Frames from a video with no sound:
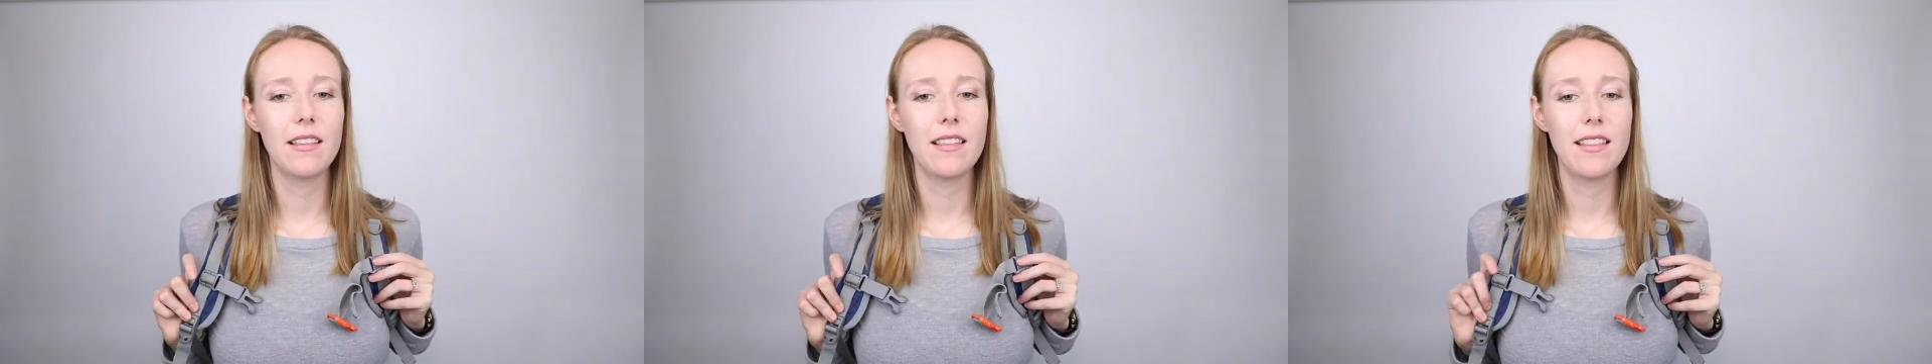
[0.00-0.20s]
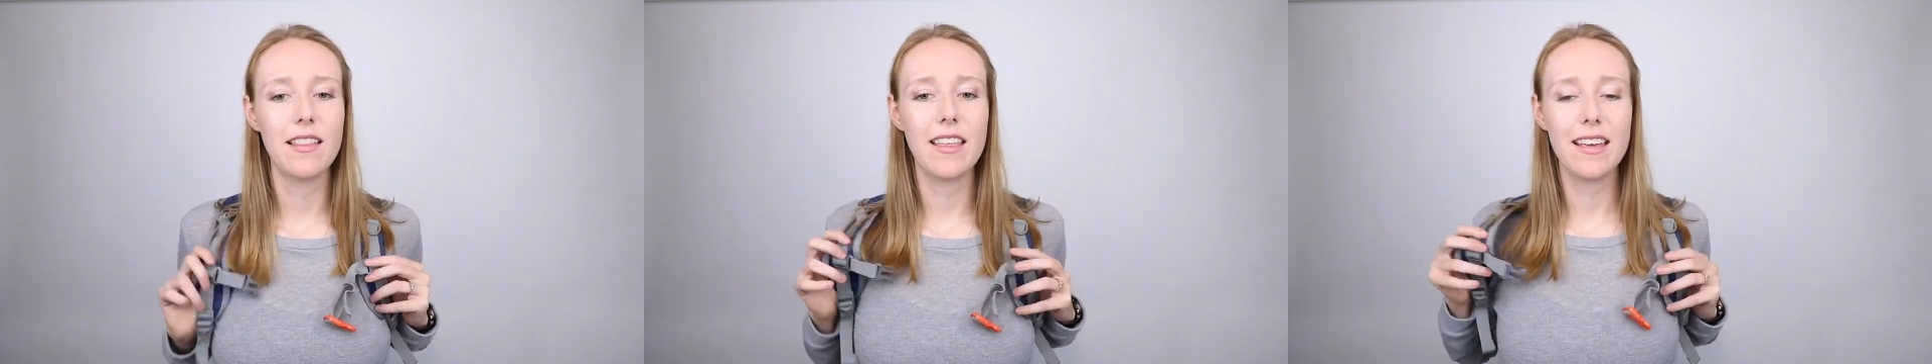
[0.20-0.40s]

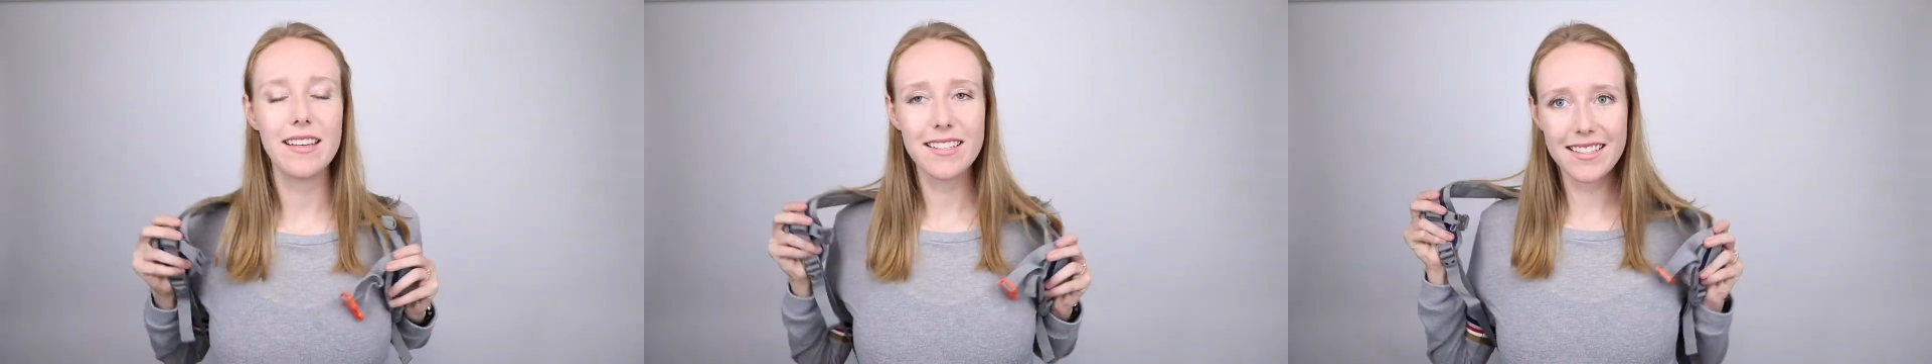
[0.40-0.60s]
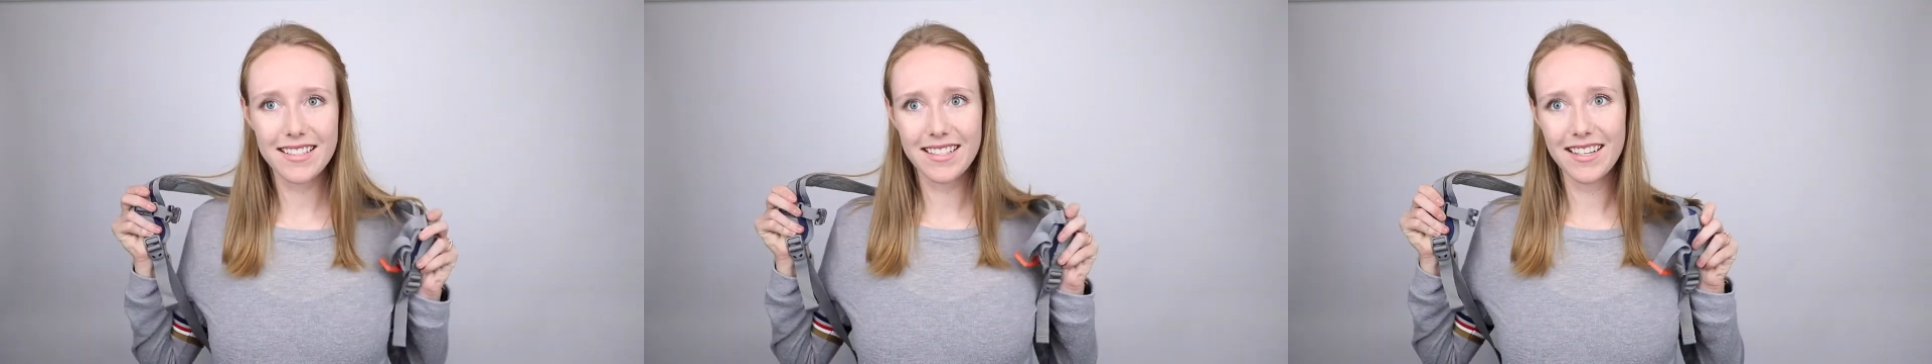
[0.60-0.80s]

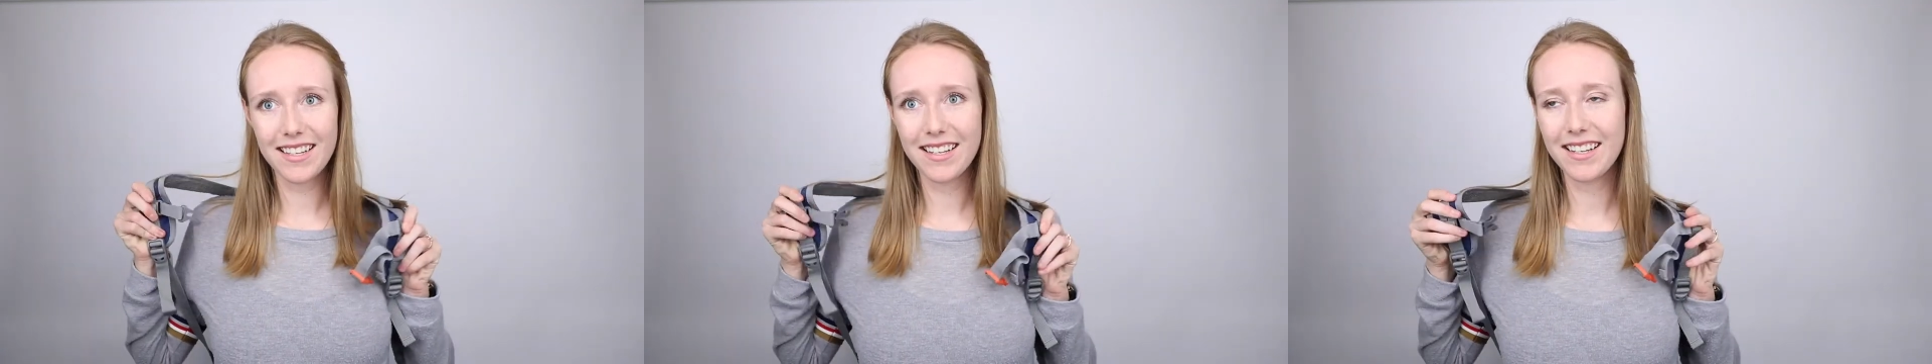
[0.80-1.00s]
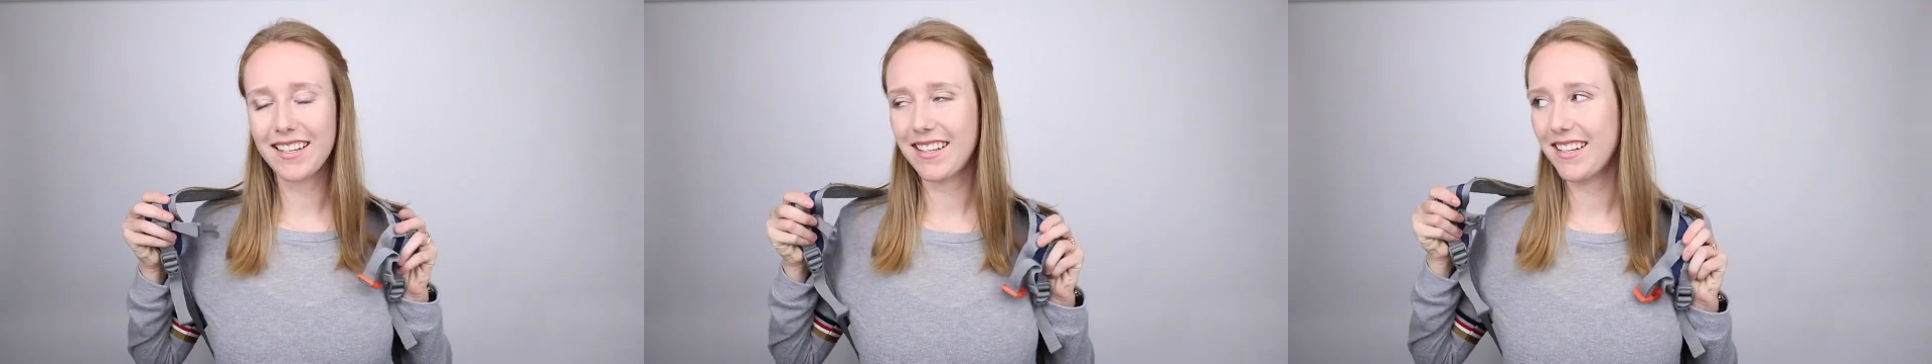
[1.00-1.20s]
this
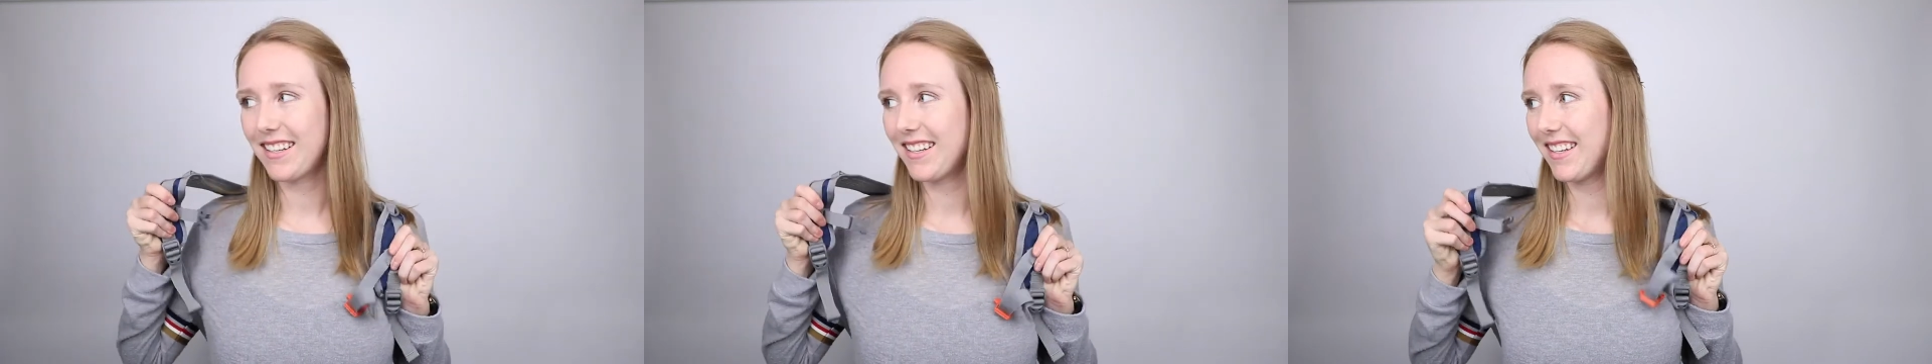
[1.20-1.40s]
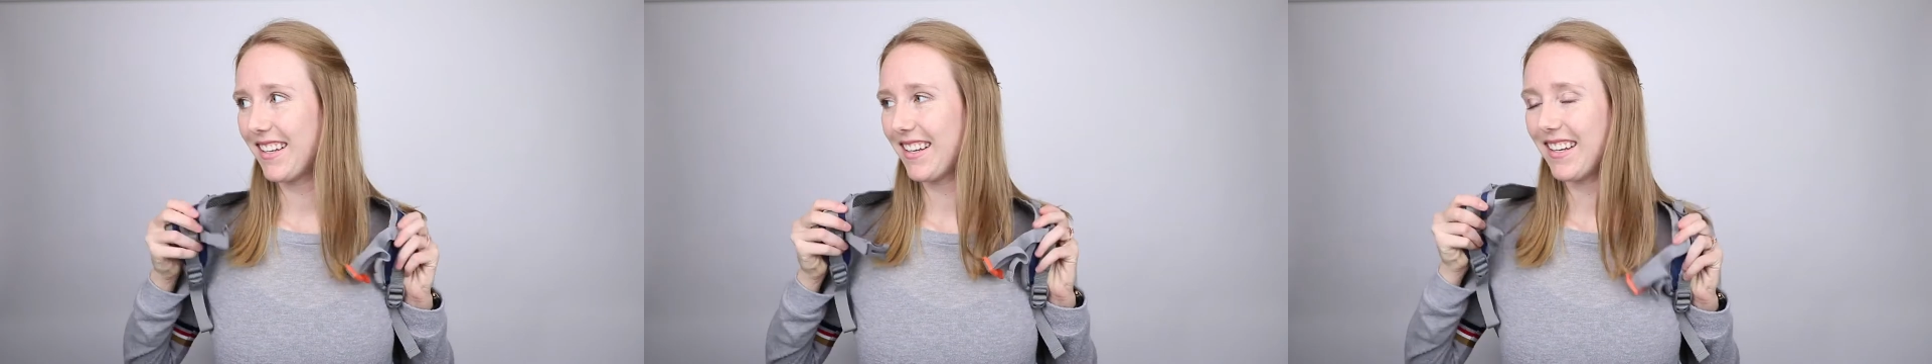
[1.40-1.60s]

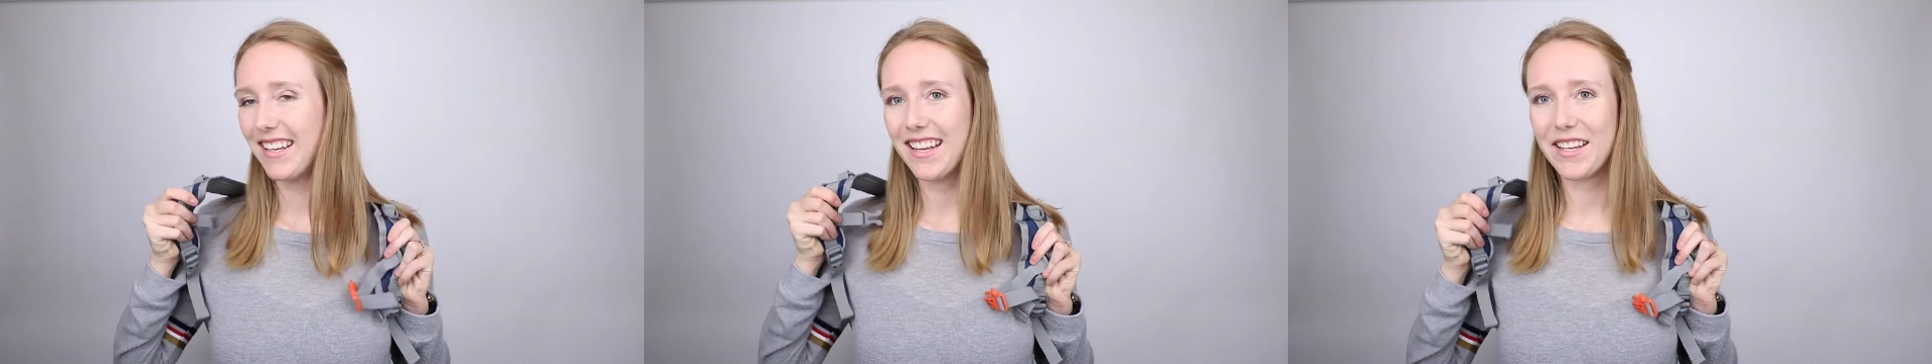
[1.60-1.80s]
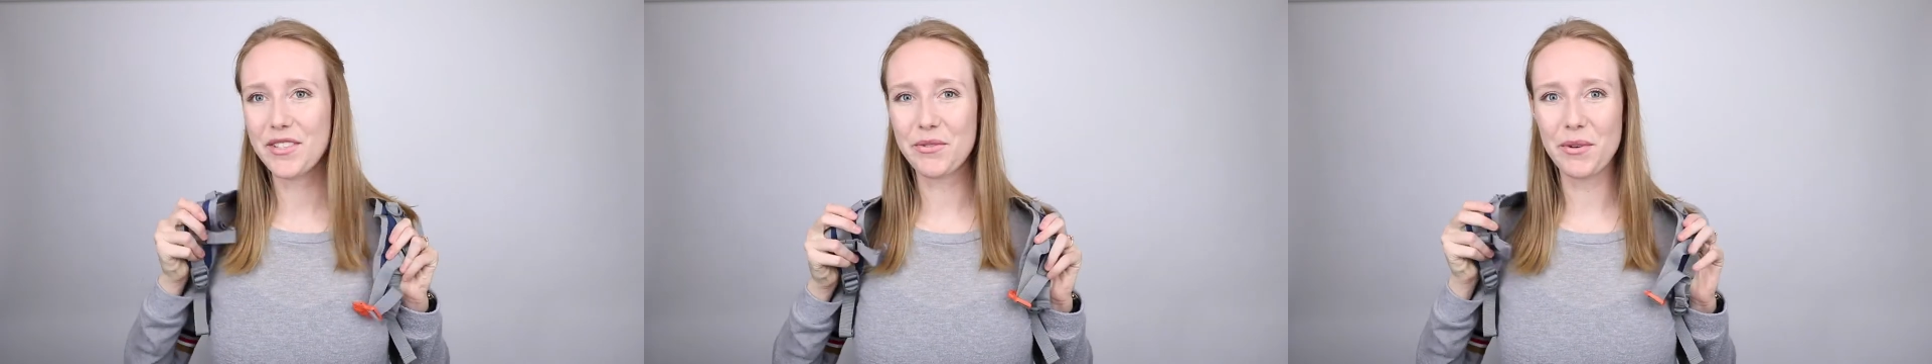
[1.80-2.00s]
is